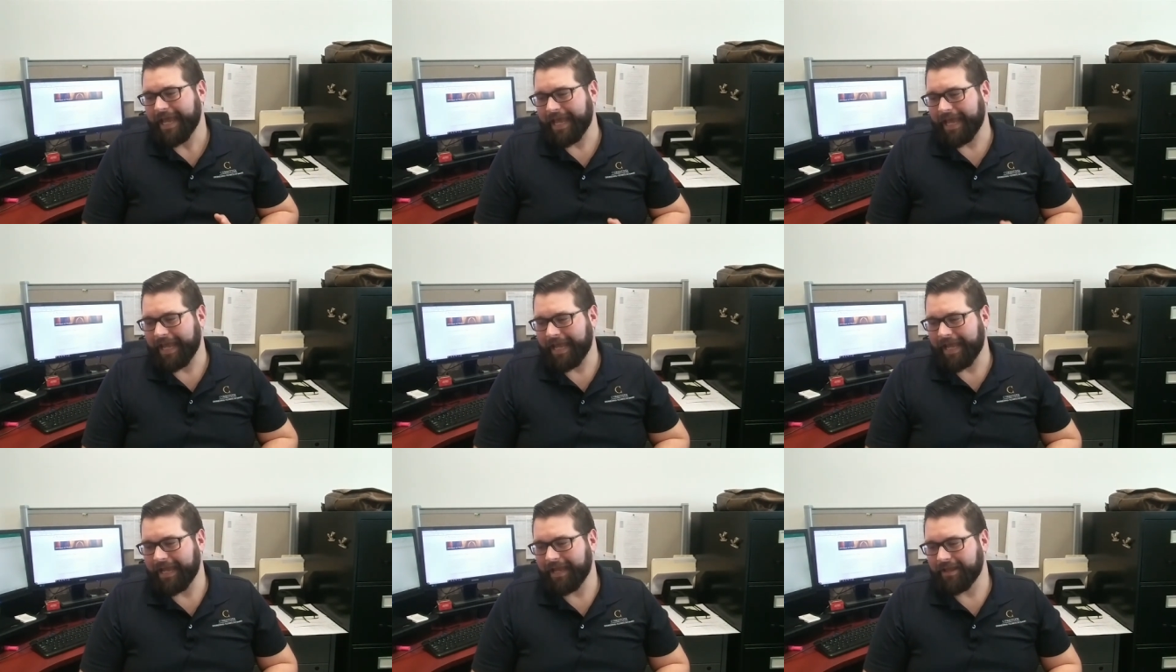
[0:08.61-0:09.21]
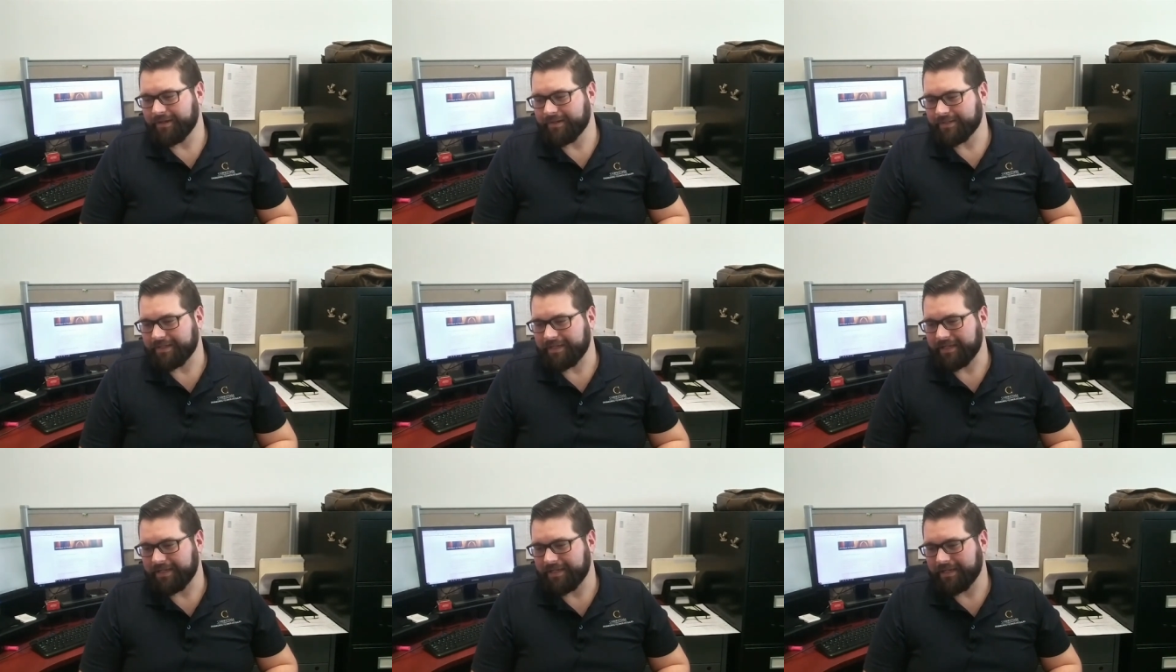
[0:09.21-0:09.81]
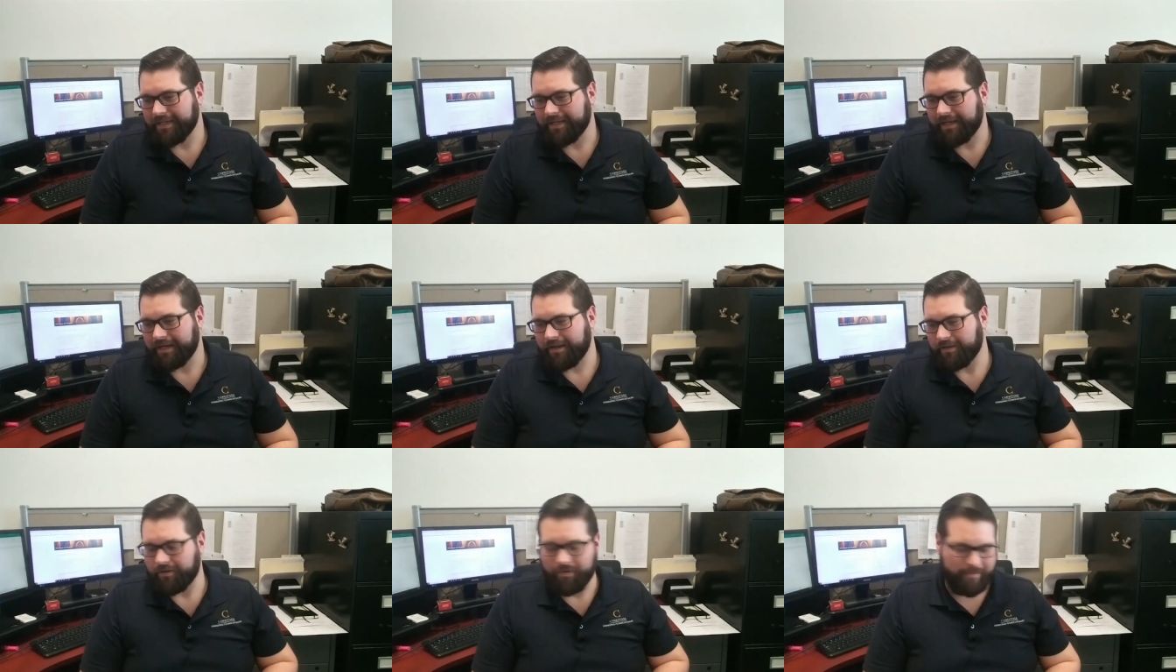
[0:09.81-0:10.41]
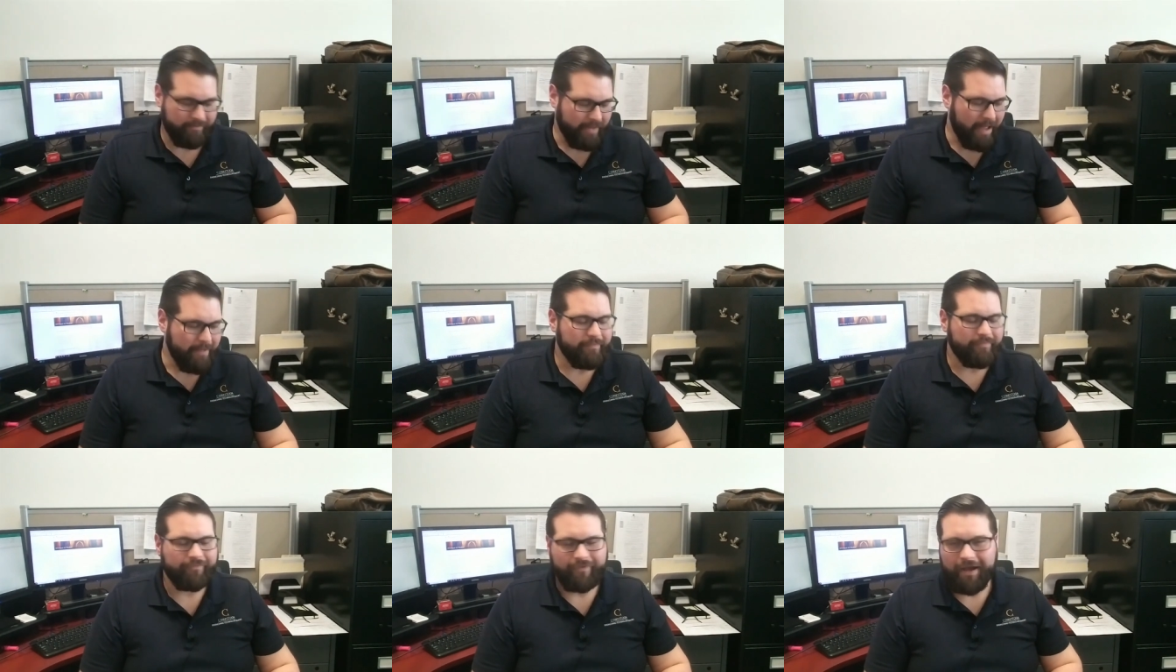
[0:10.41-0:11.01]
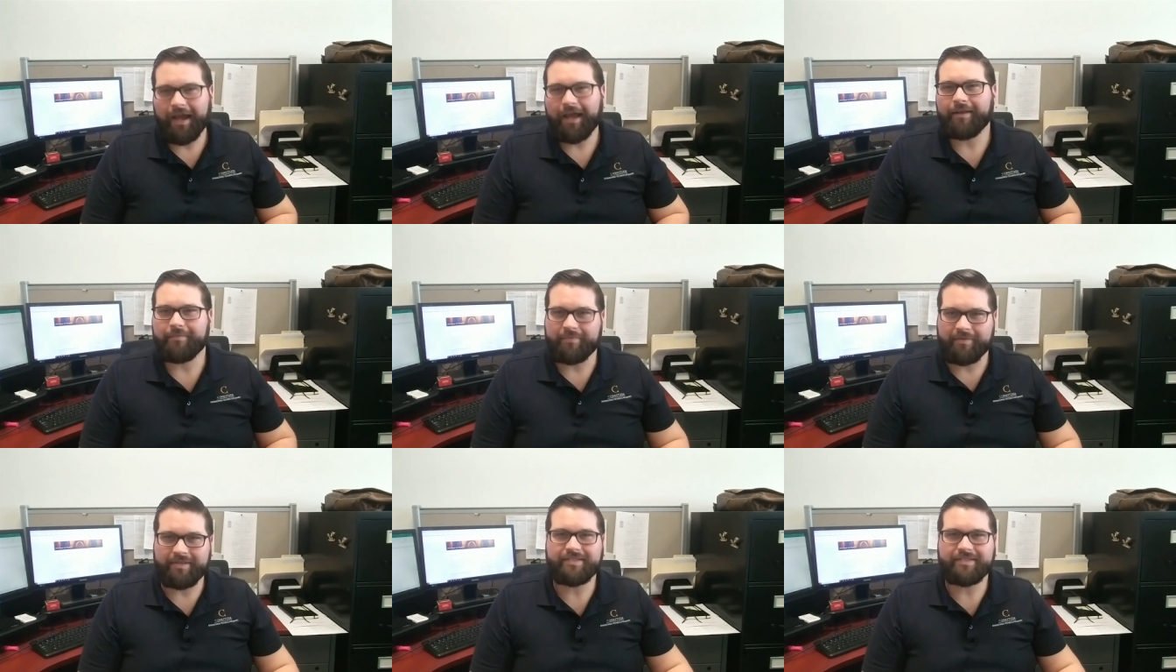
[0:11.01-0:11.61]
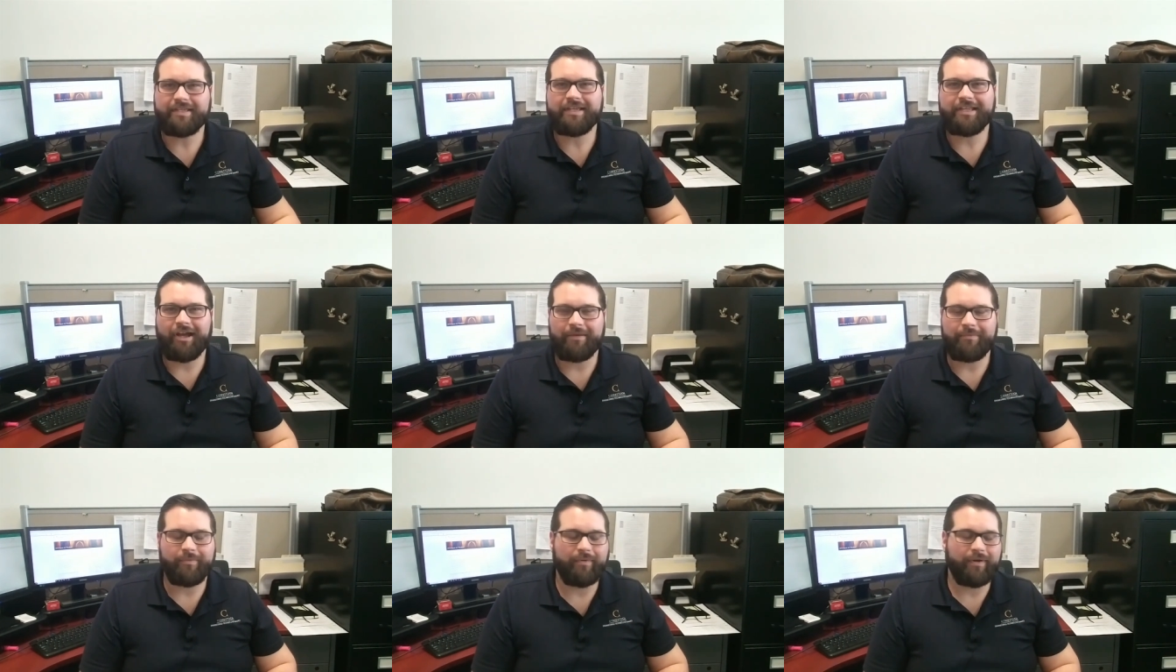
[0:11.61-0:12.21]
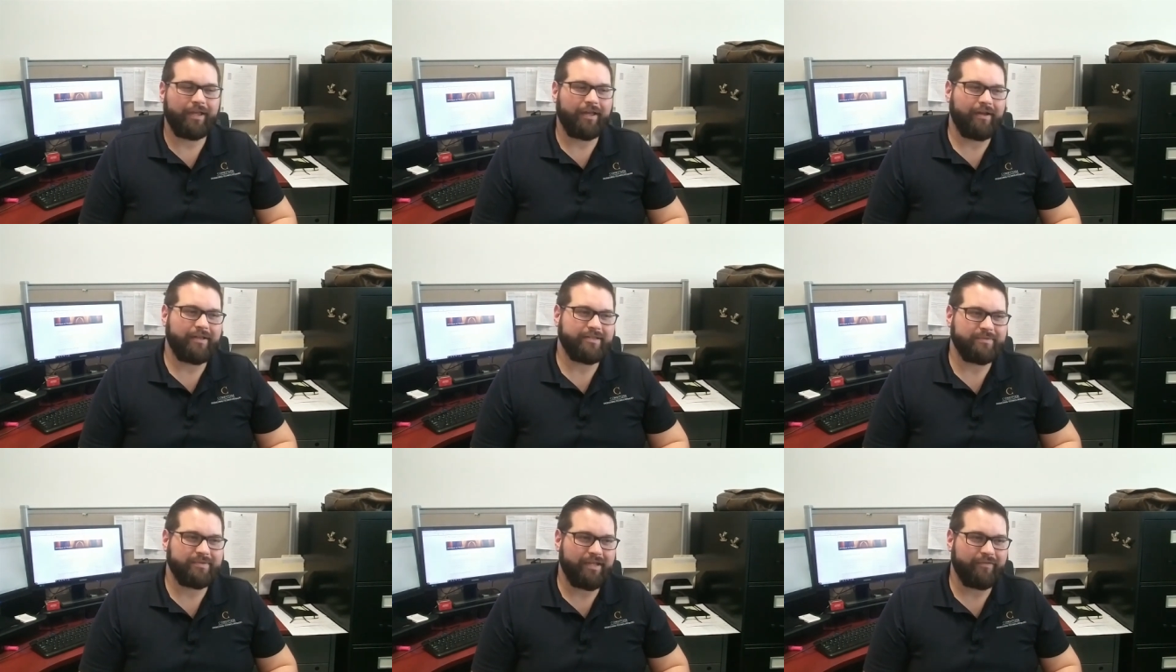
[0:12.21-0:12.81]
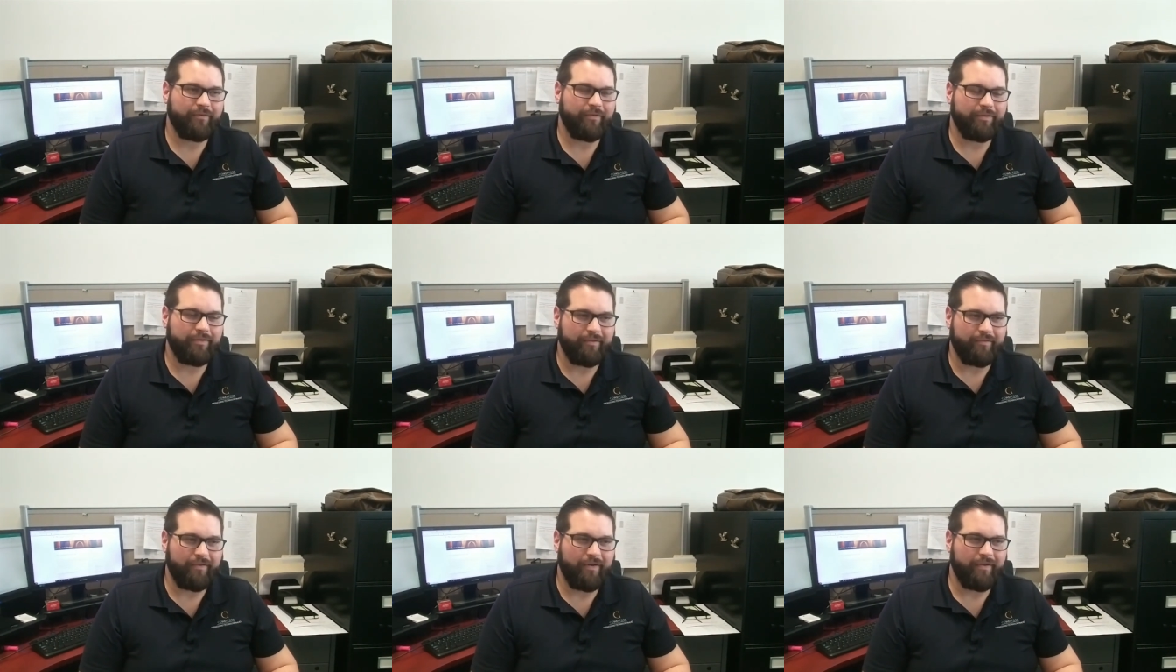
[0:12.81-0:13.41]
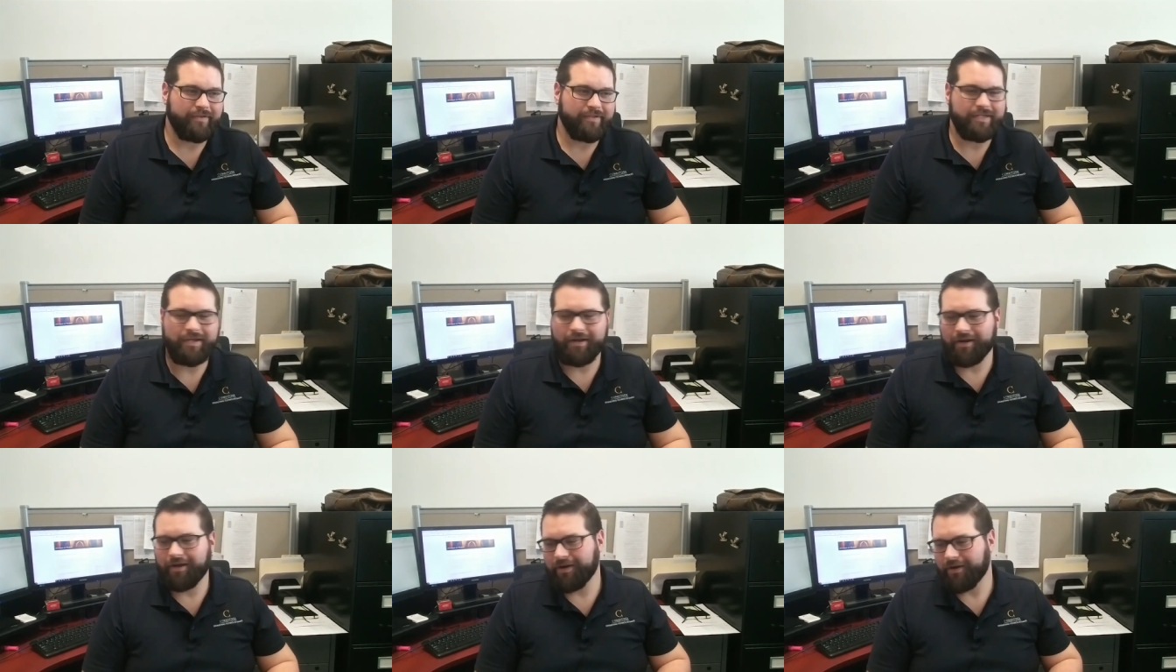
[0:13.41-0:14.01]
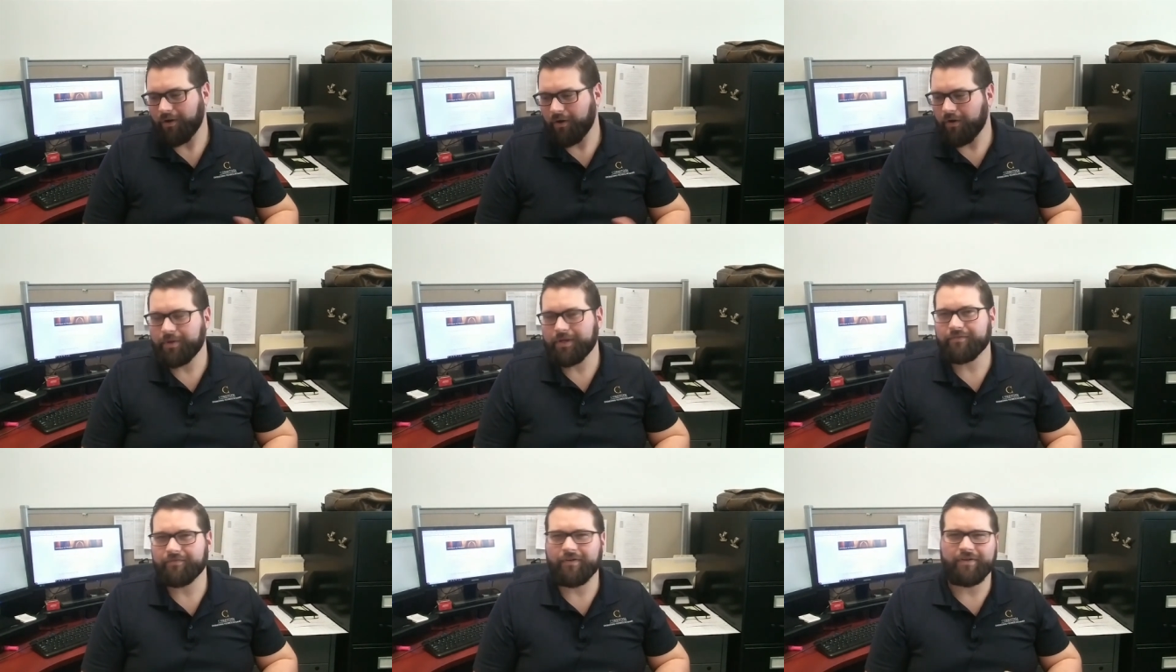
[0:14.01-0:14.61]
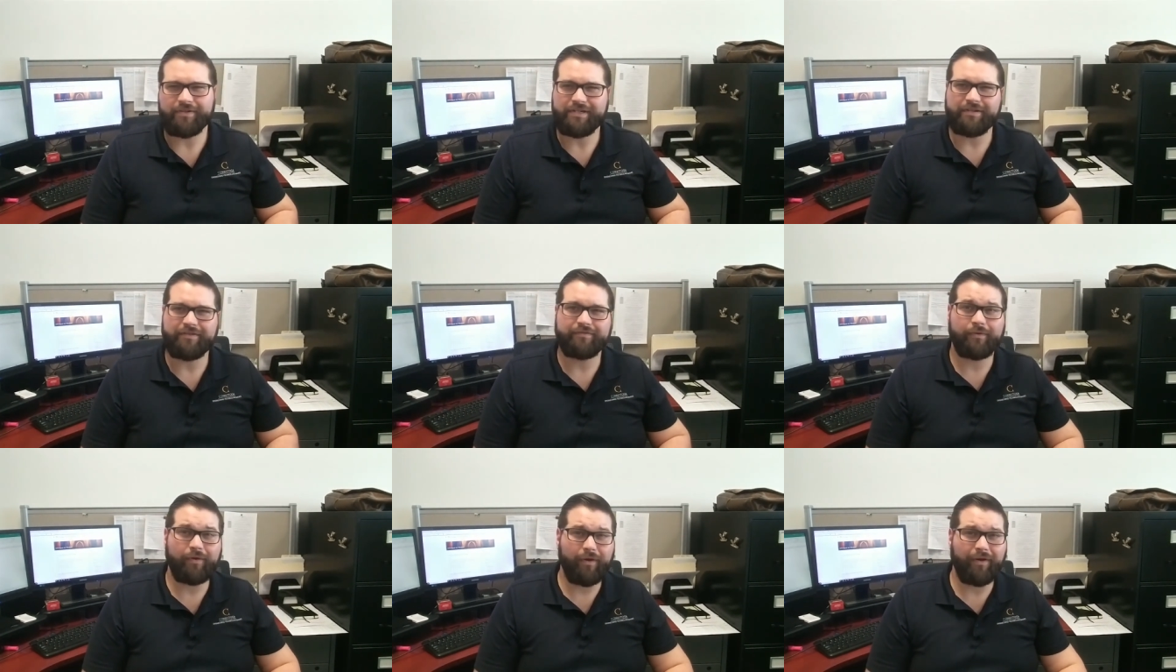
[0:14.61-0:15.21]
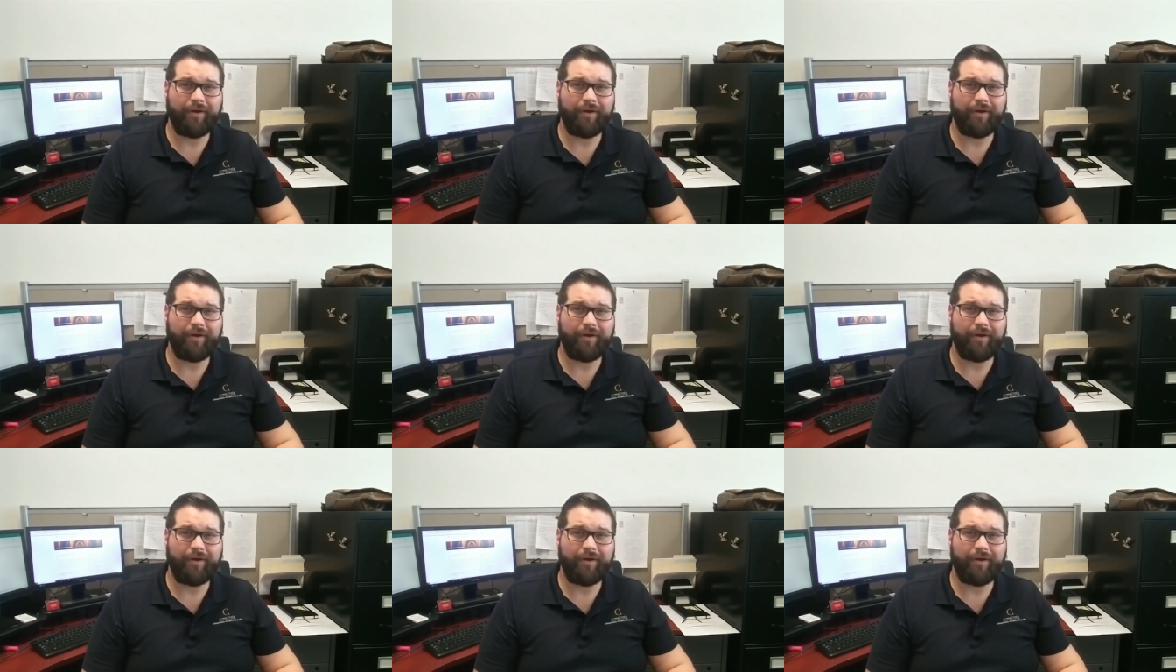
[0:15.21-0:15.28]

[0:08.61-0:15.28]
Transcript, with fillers: And I'm fine, I'm busy. You know, I've been working on some stuff with the volunteer. Oh, what do you volunteer for?